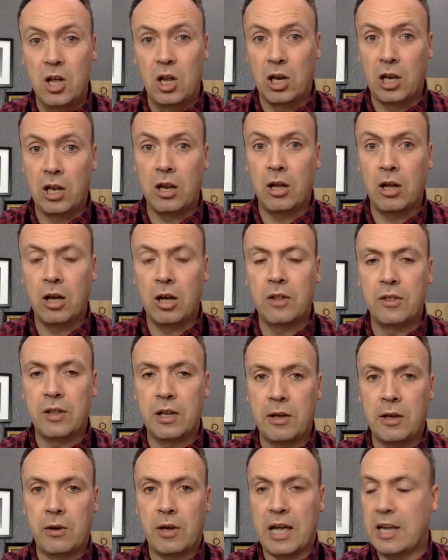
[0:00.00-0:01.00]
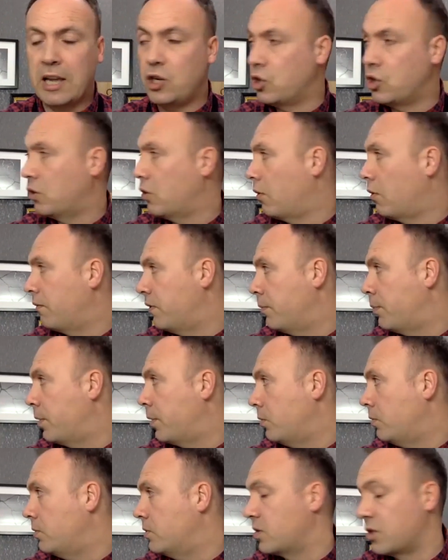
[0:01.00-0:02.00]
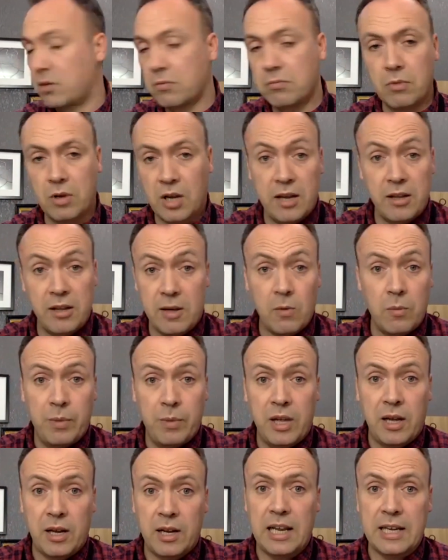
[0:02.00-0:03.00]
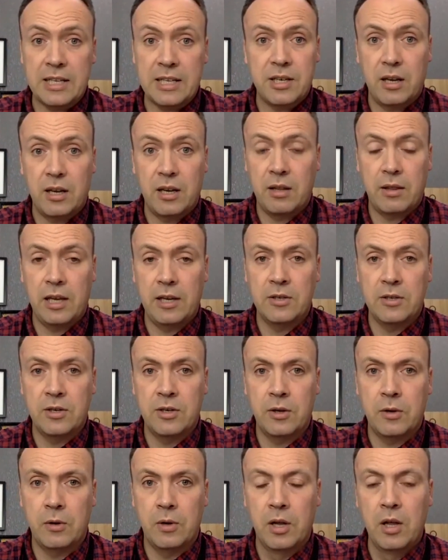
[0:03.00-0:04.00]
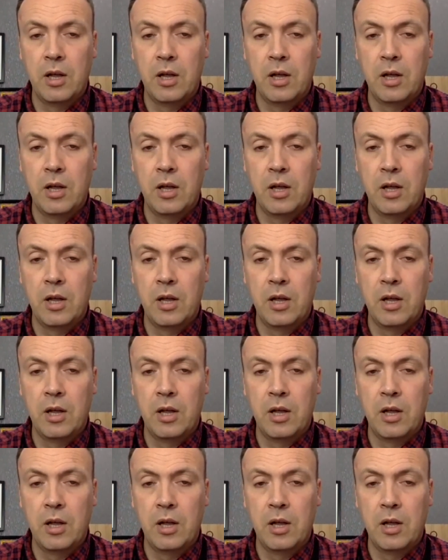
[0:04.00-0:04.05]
learn the location of the bones. Okay, that would be a classic thing to do.